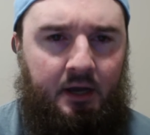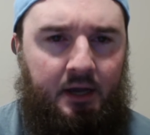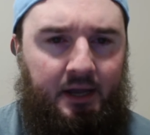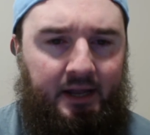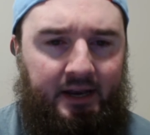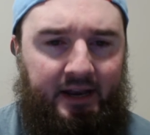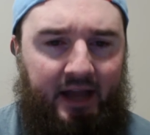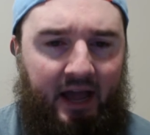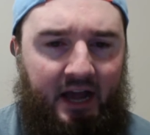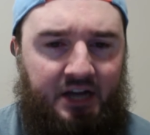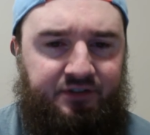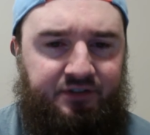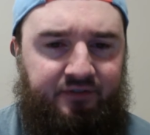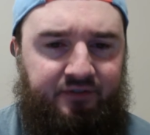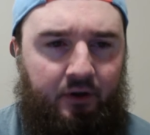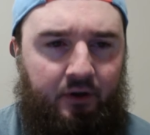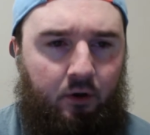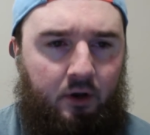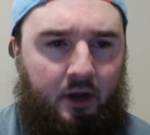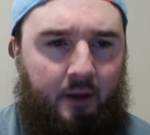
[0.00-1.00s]

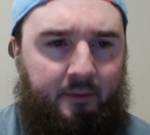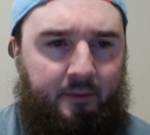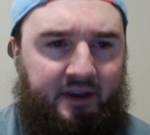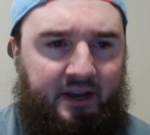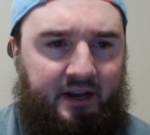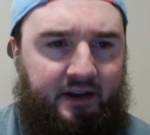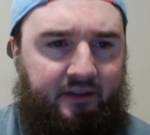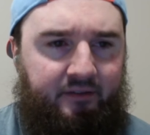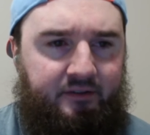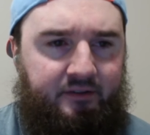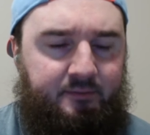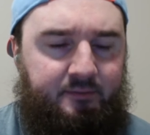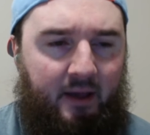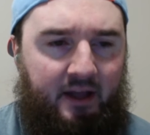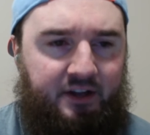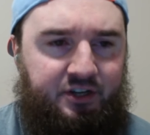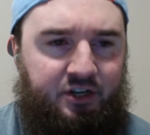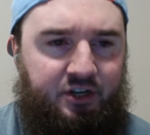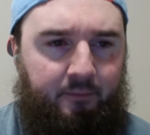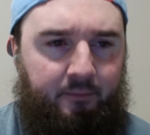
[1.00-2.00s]
Nashville coming into this
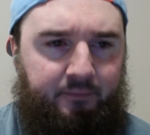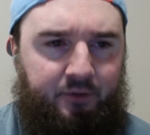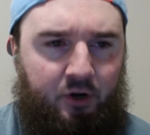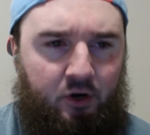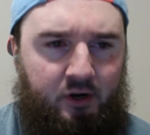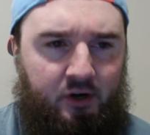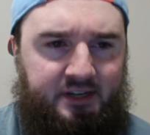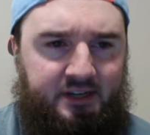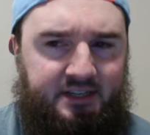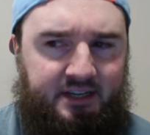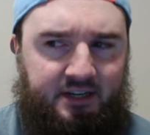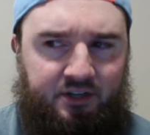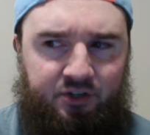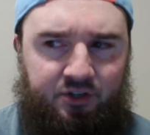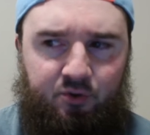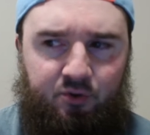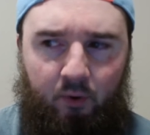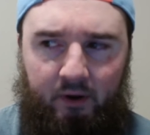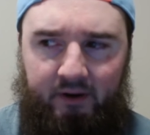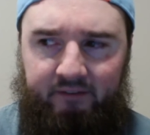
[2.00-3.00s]
matchup
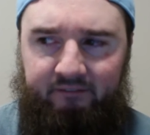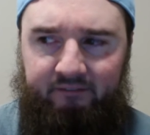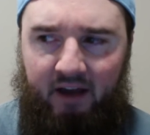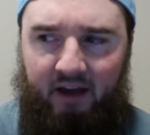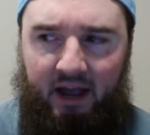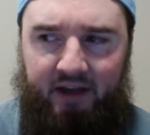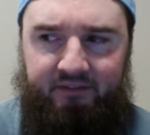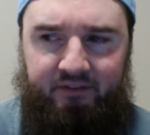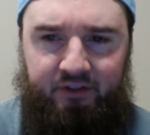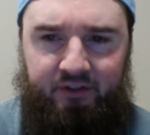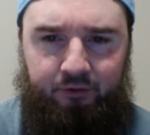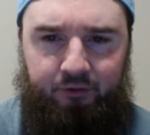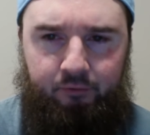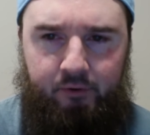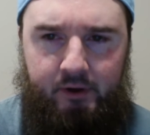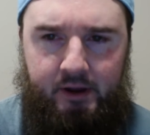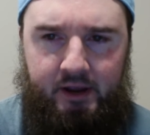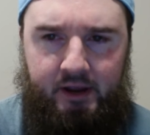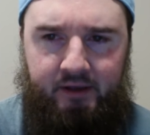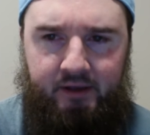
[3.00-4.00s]

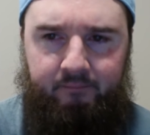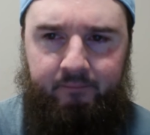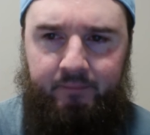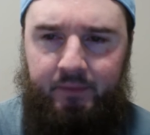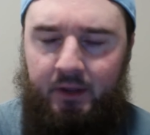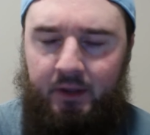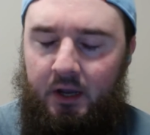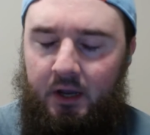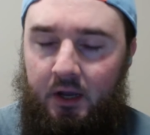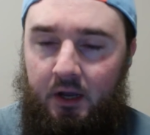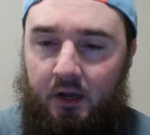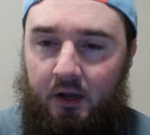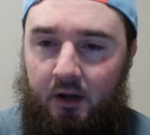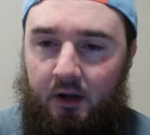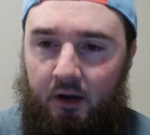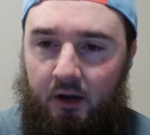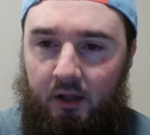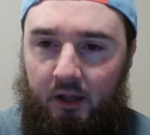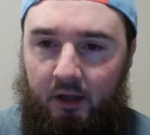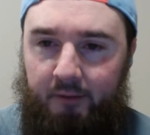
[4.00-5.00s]
36-25-3.
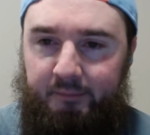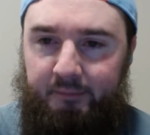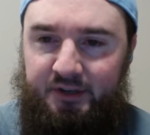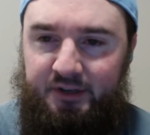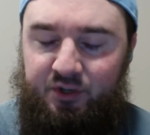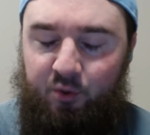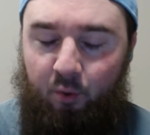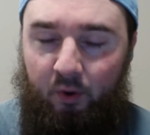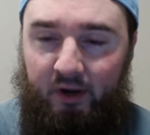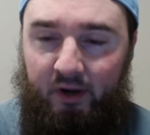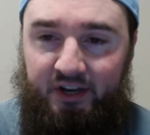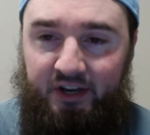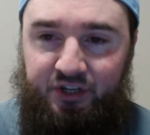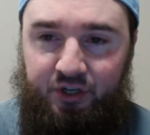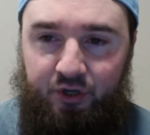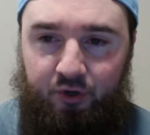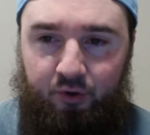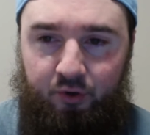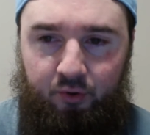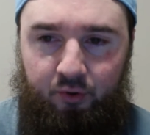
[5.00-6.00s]
Columbus
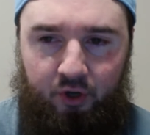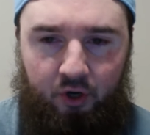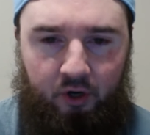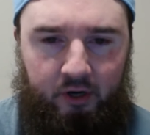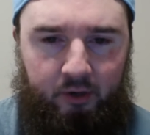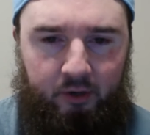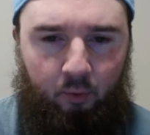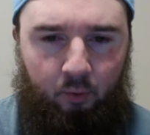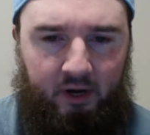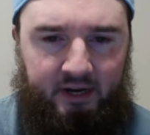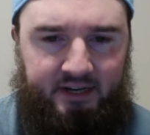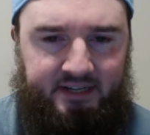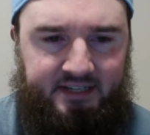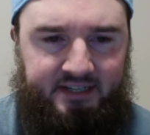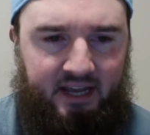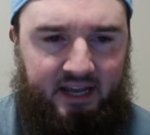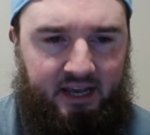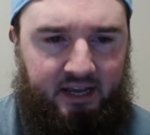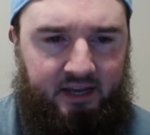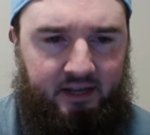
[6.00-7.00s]

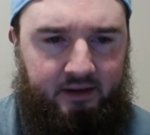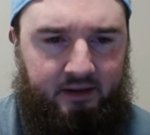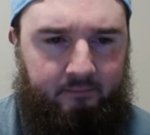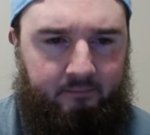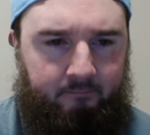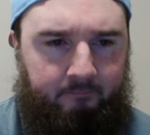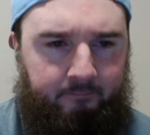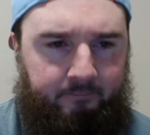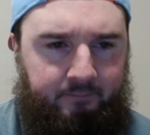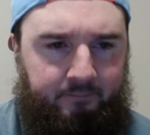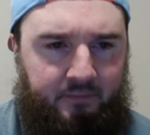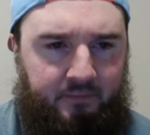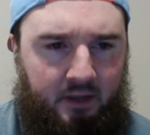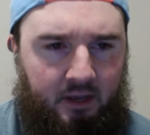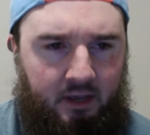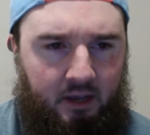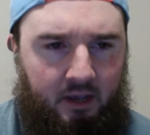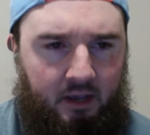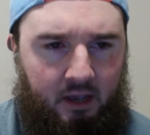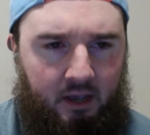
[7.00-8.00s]
22-31-10.
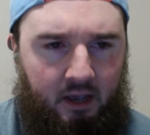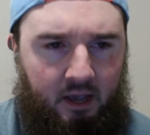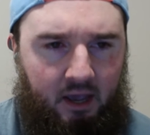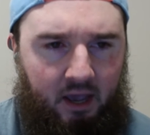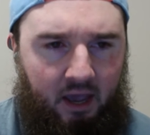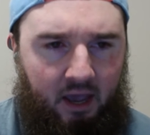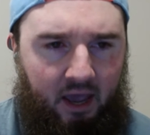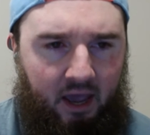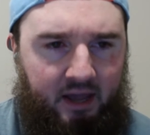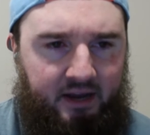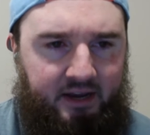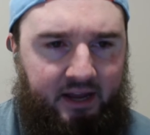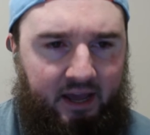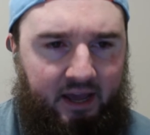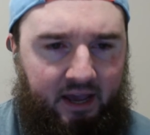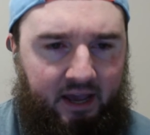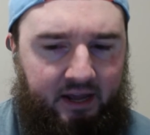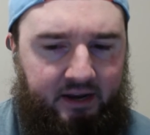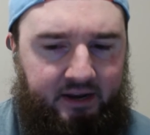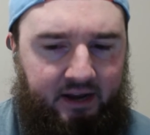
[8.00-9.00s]

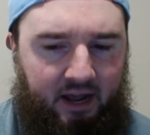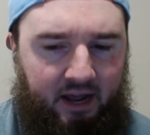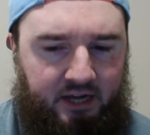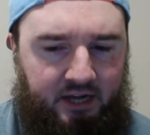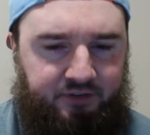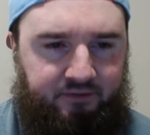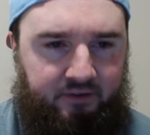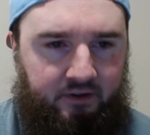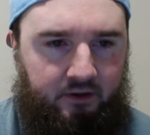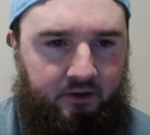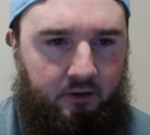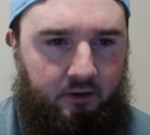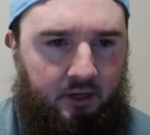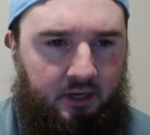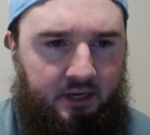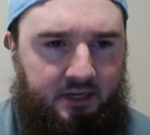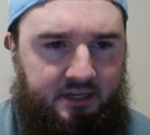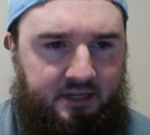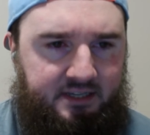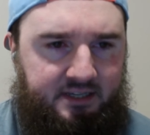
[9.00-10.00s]
Head-to-head, Nashville
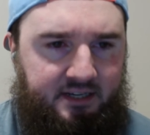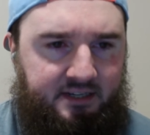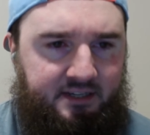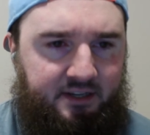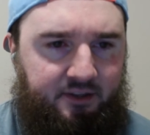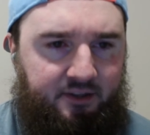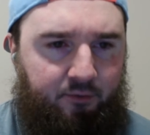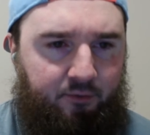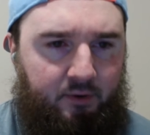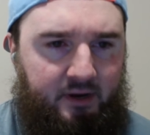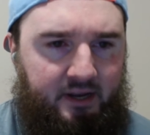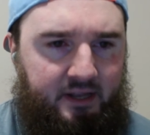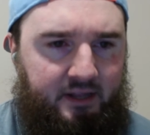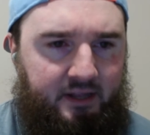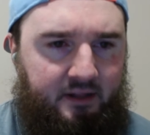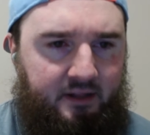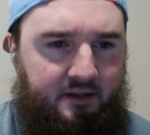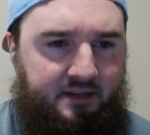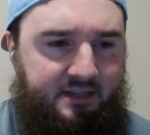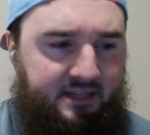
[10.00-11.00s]
6-3-1
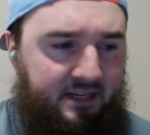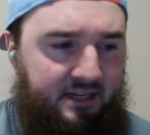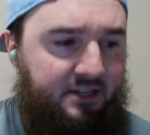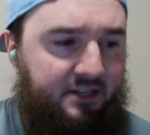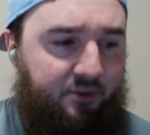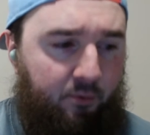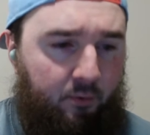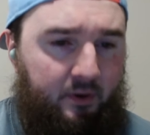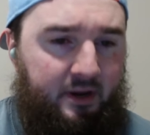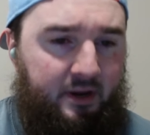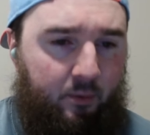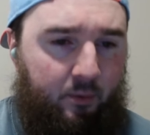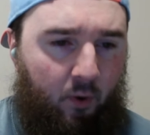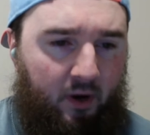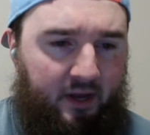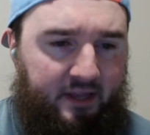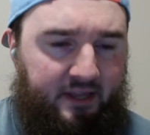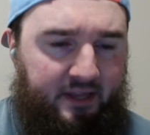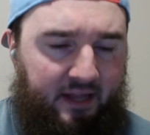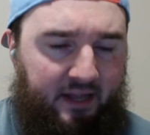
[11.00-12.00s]

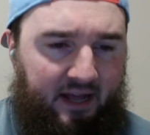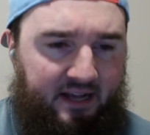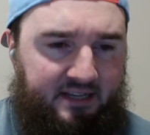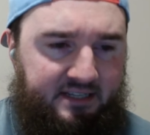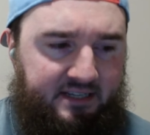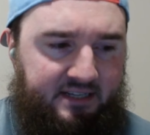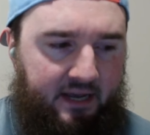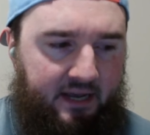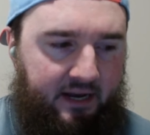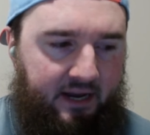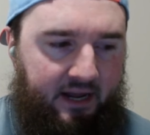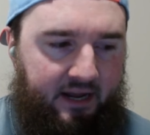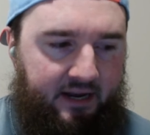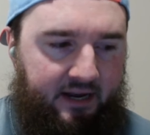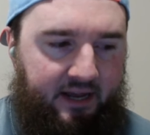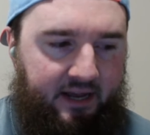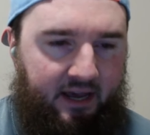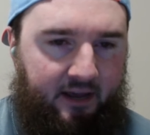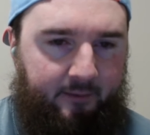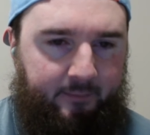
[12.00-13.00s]
in the last 10
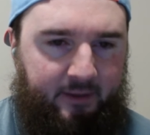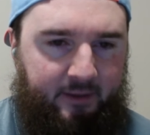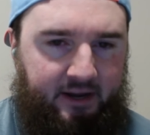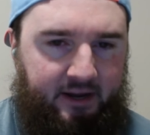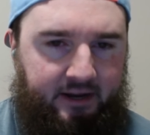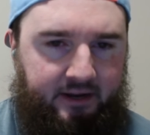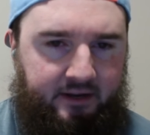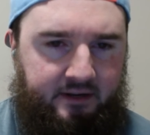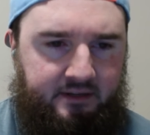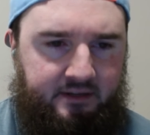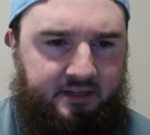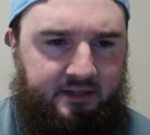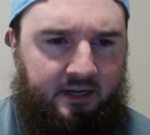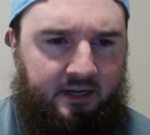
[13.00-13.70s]
head-to-head meetings.